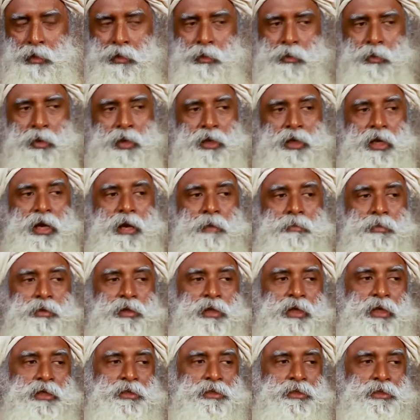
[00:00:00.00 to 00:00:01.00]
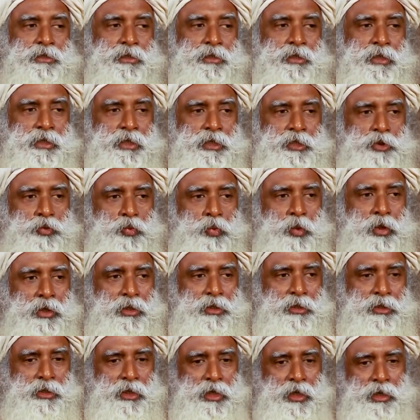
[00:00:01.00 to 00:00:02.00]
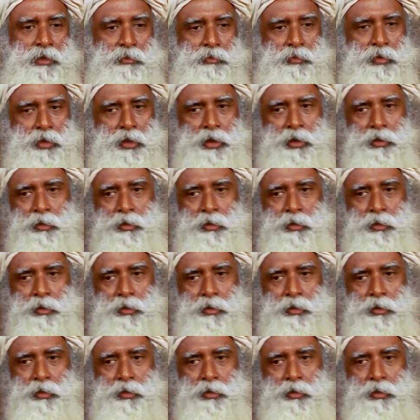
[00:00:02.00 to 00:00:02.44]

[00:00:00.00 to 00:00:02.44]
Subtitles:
What happened yesterday is one time,